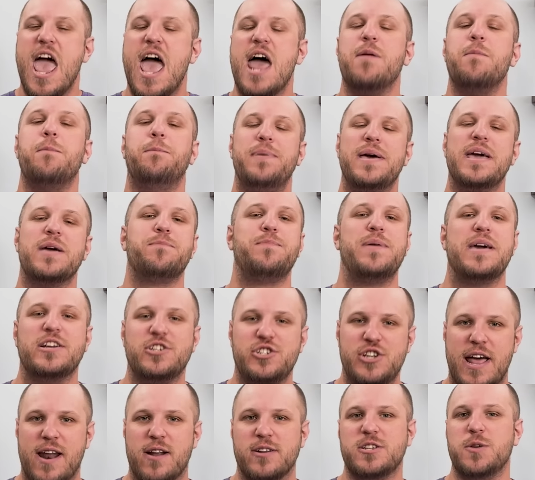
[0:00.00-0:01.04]
and a big, big
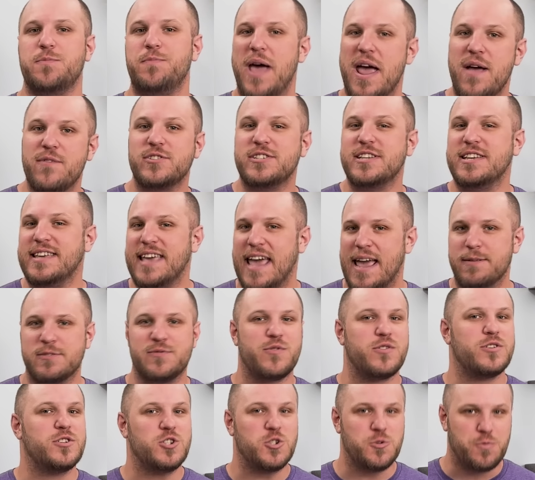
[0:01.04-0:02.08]
shout out to Paverson Games
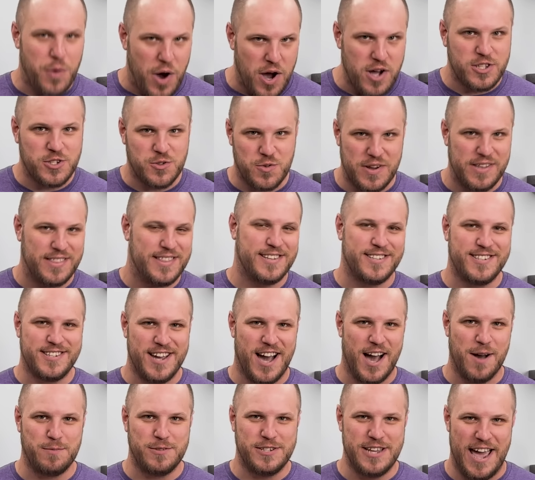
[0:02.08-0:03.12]
for sponsoring this
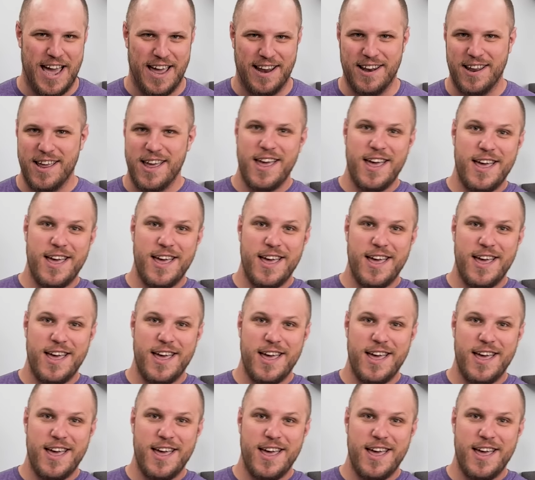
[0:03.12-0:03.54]
top 10.